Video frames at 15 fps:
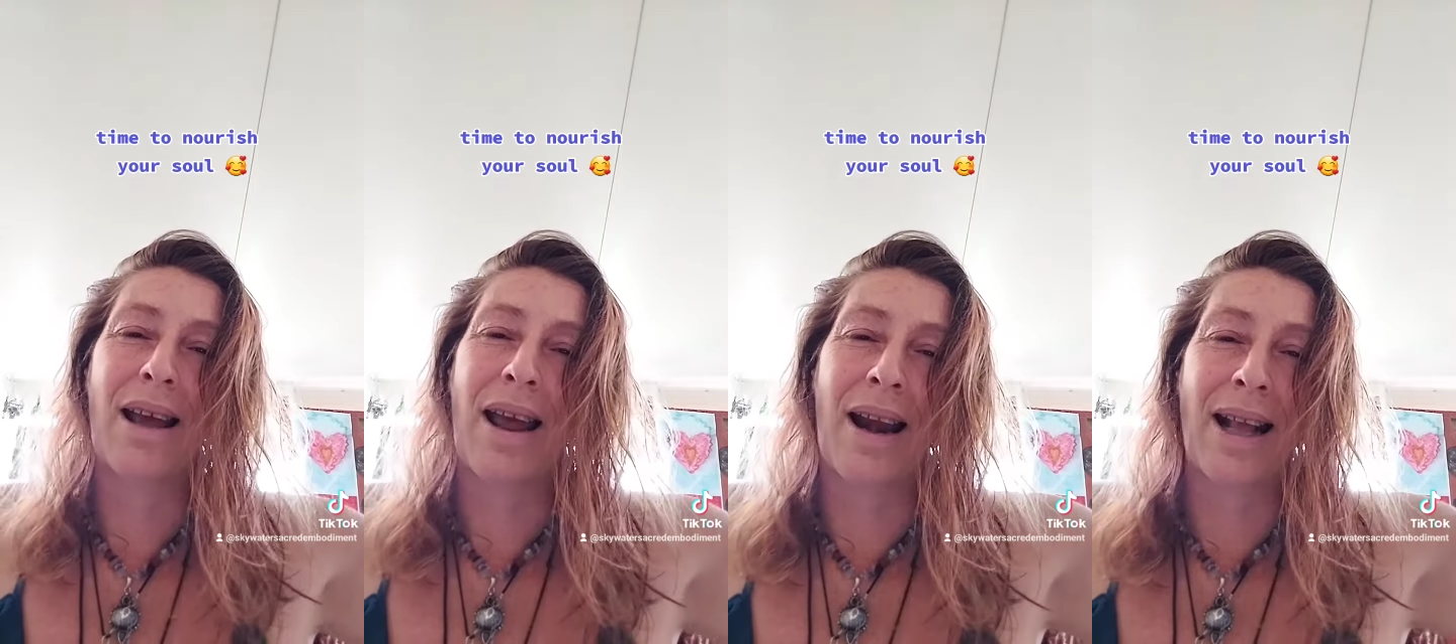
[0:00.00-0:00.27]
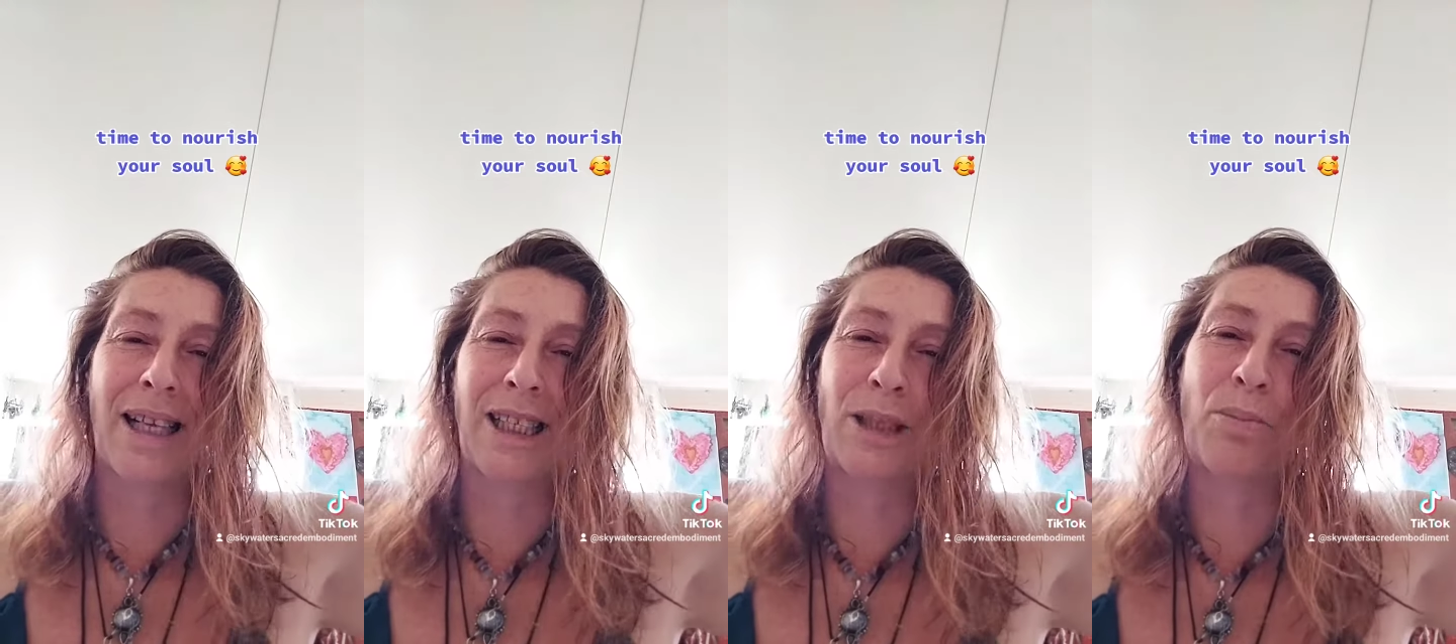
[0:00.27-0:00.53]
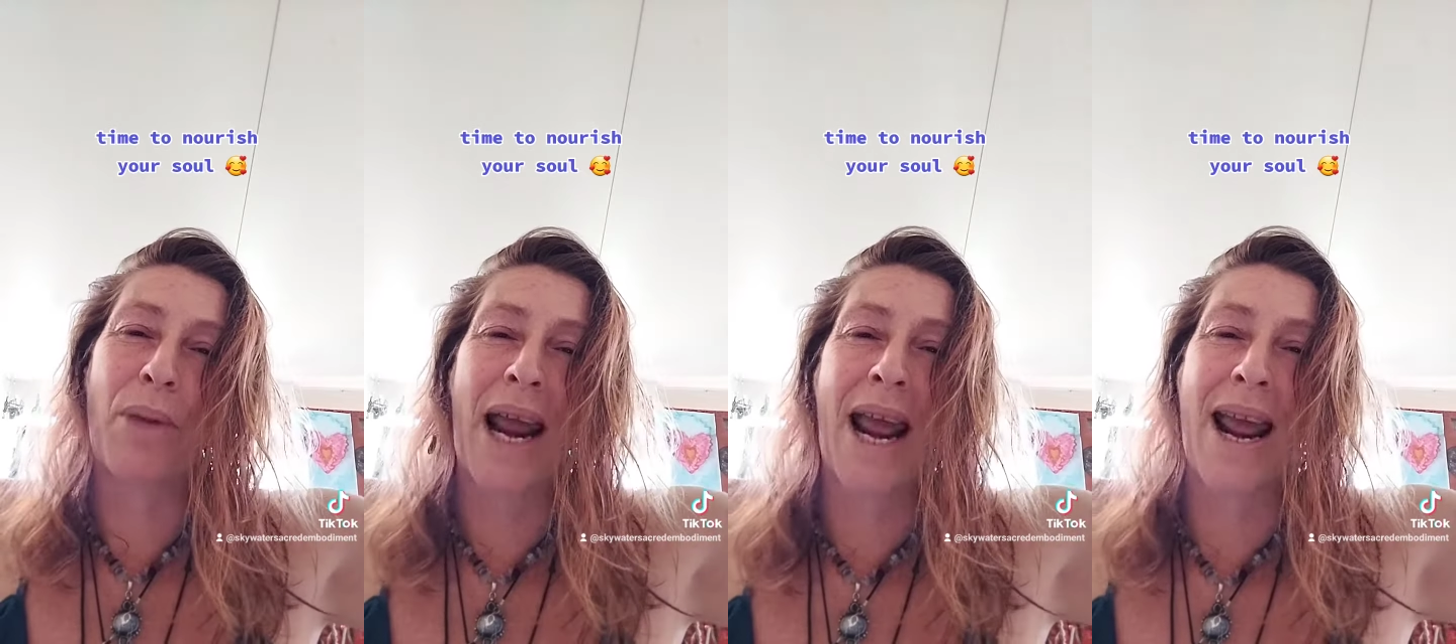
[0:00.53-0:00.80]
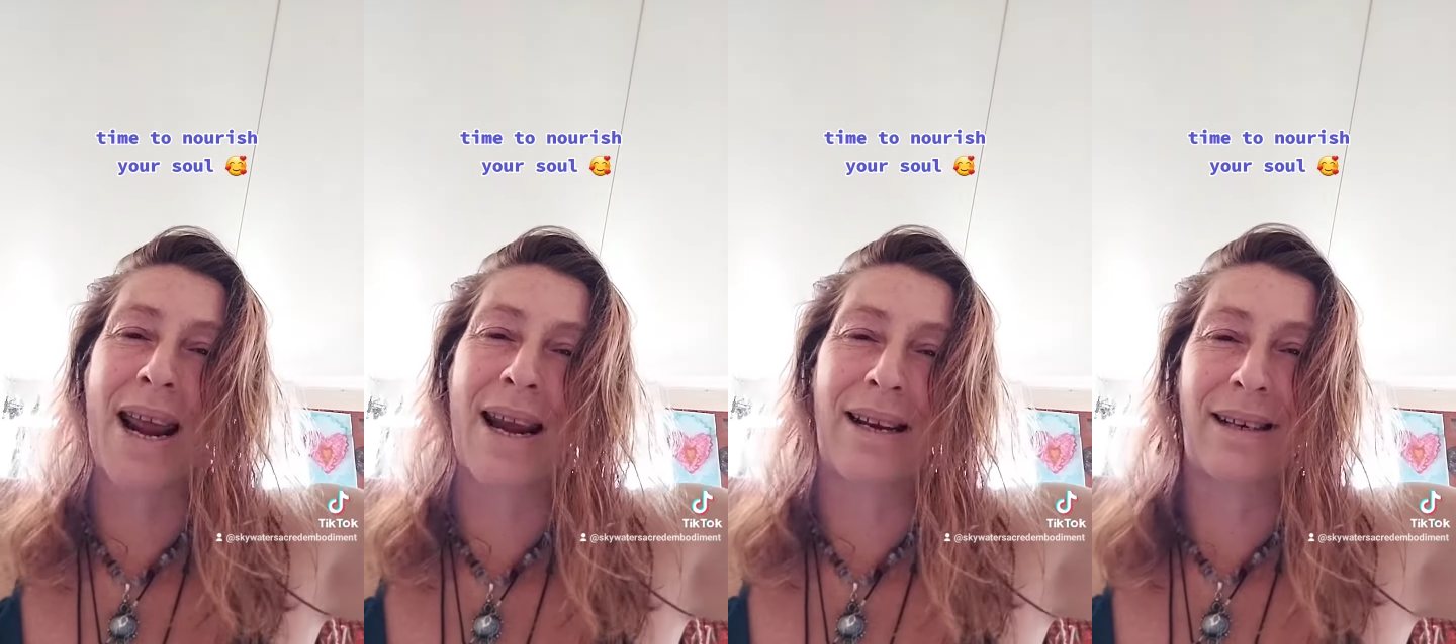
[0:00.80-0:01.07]
and
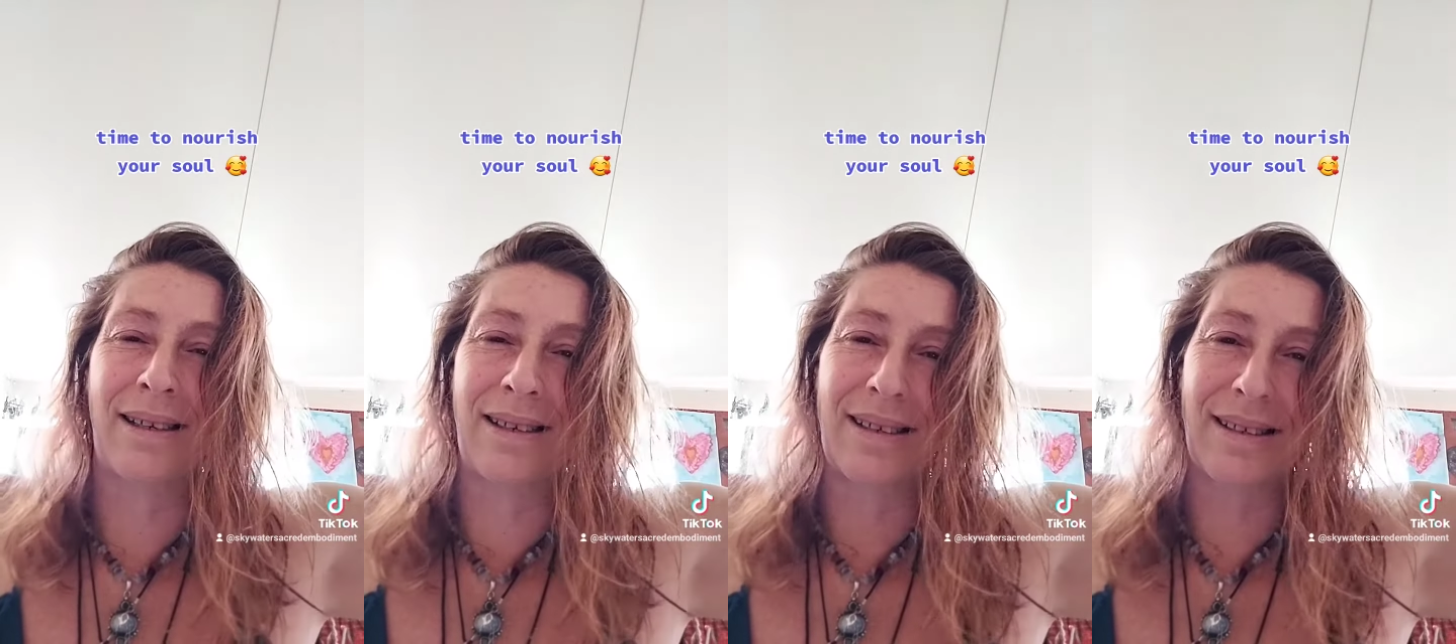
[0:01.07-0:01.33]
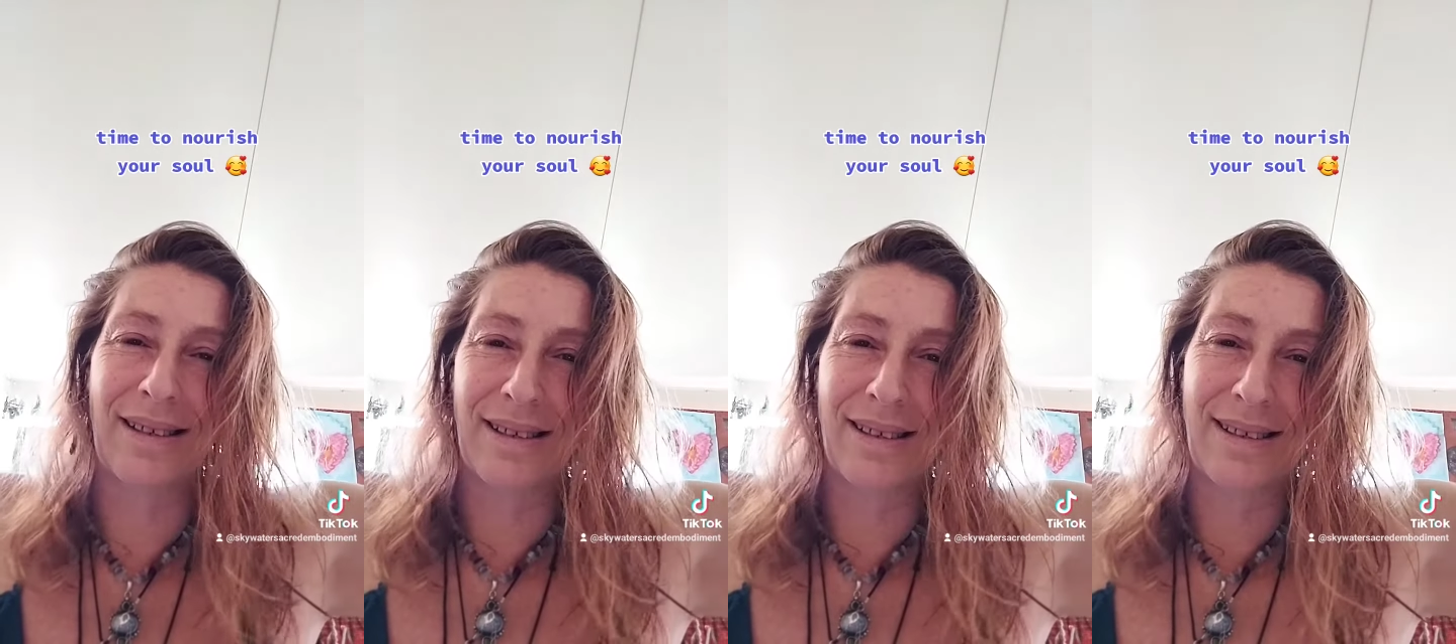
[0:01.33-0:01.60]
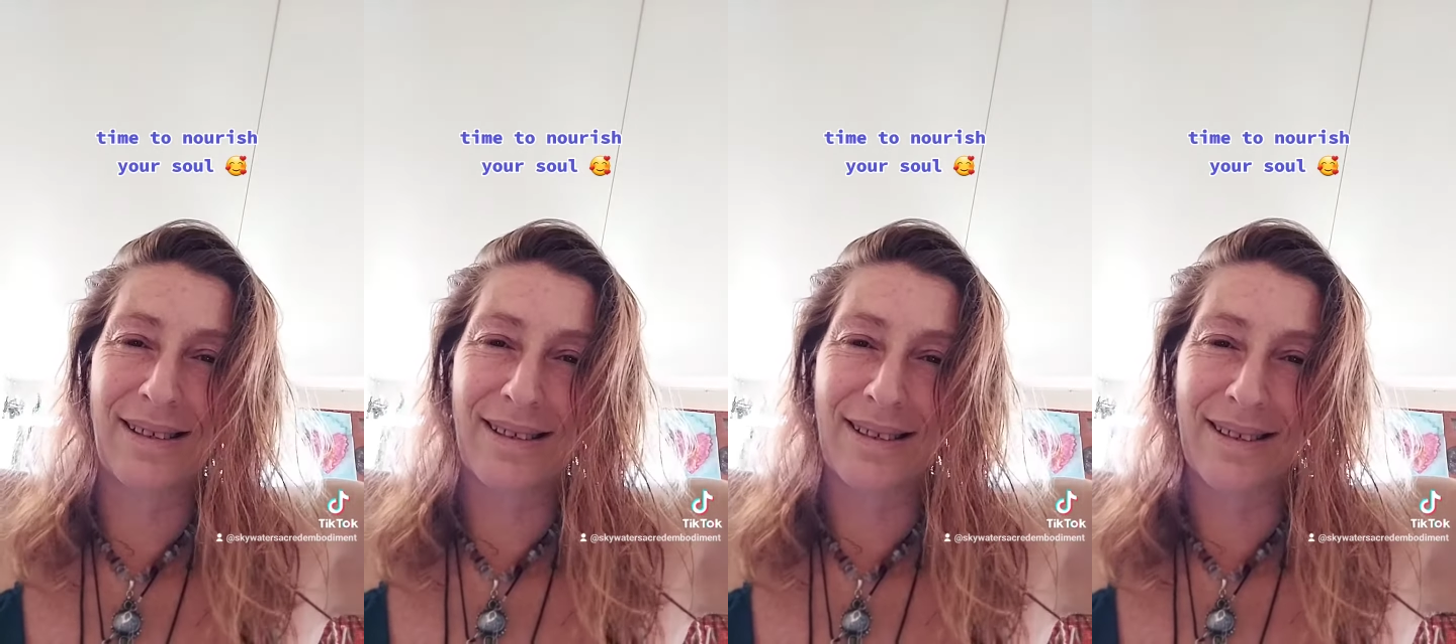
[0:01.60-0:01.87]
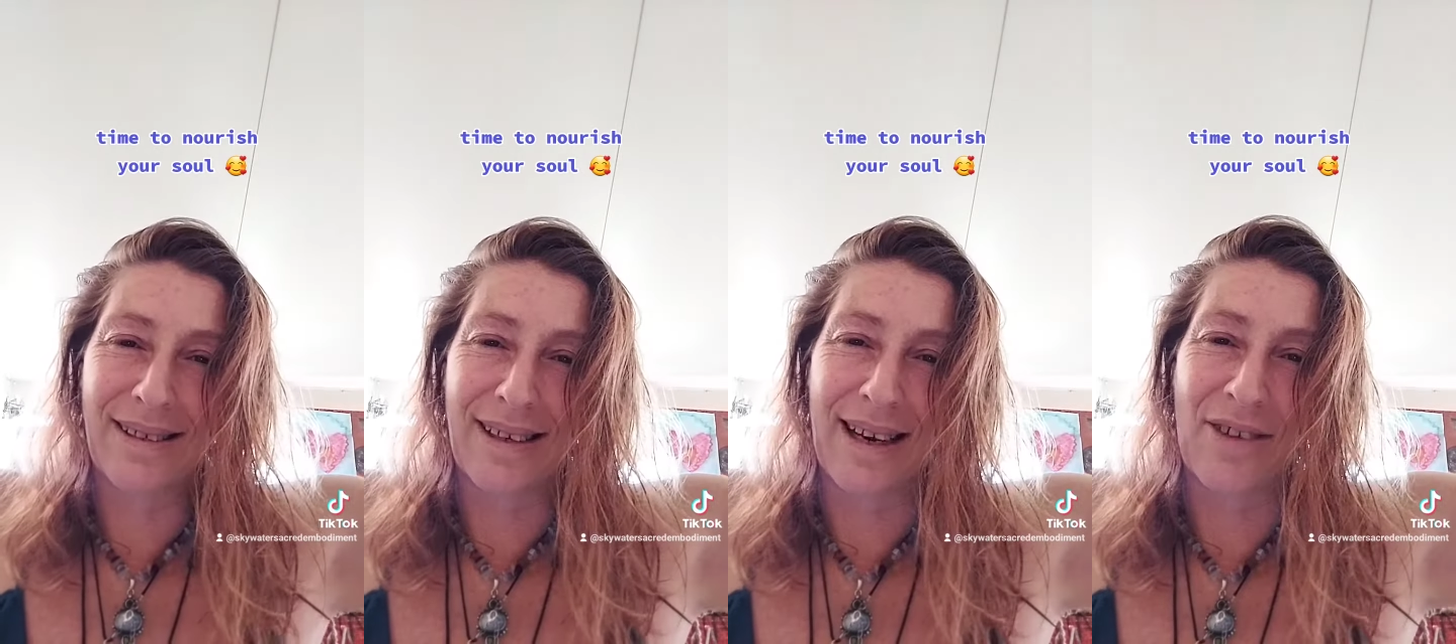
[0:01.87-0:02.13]
expand
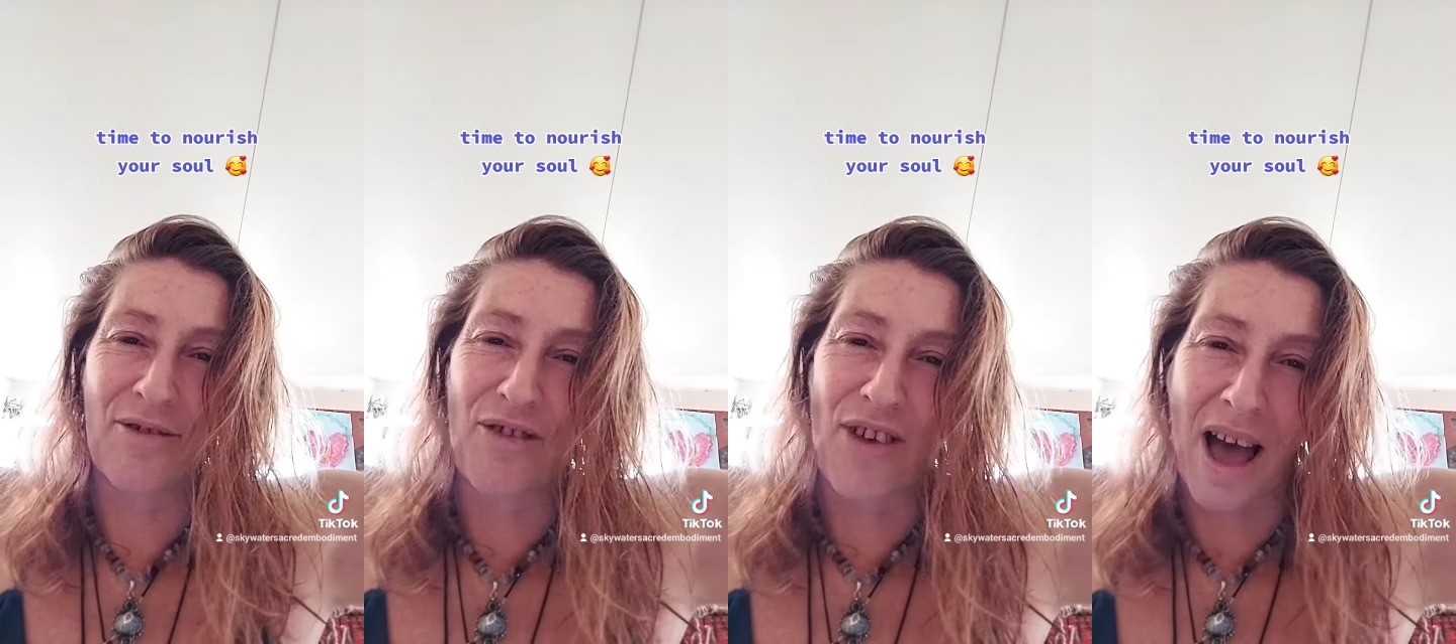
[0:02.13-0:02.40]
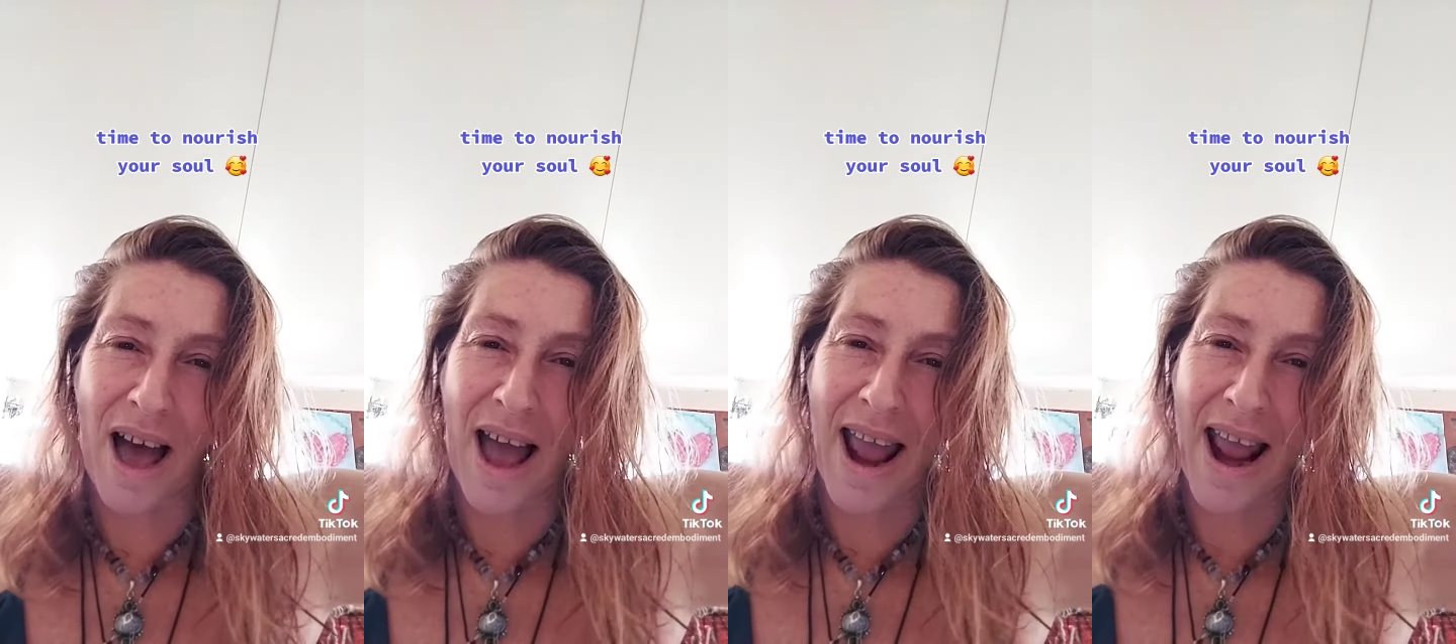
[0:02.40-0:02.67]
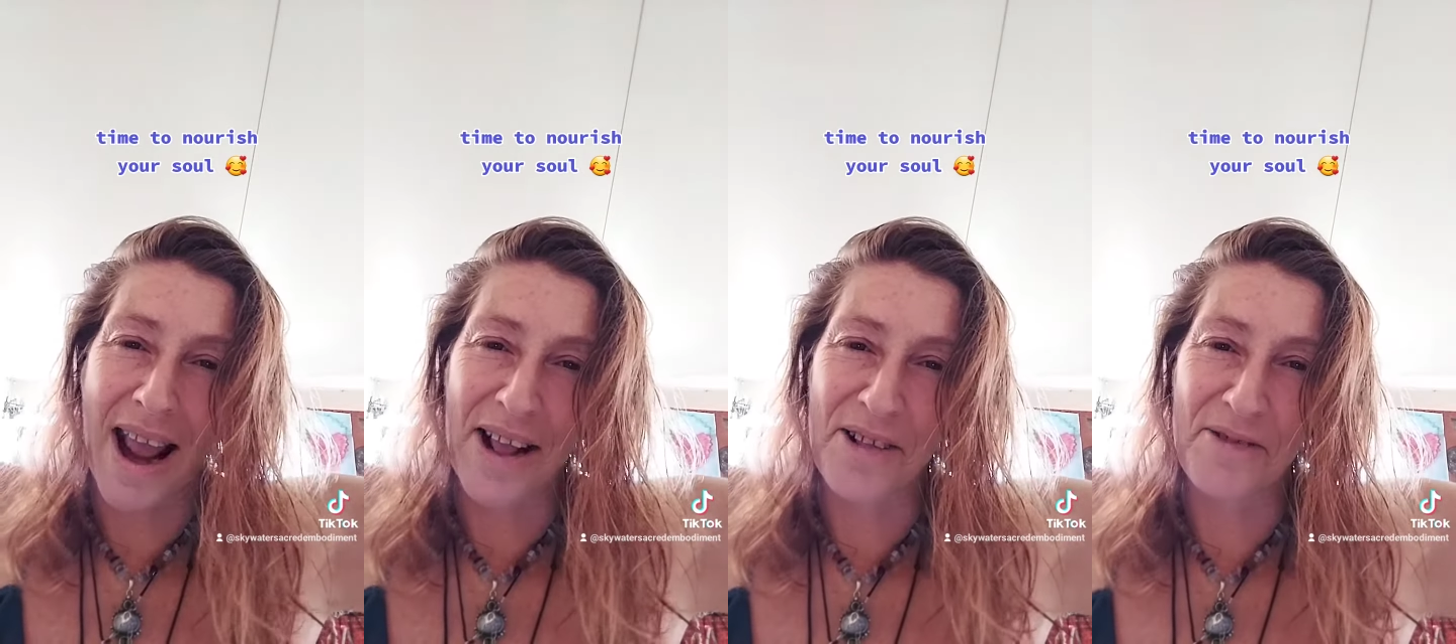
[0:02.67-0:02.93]
and fly.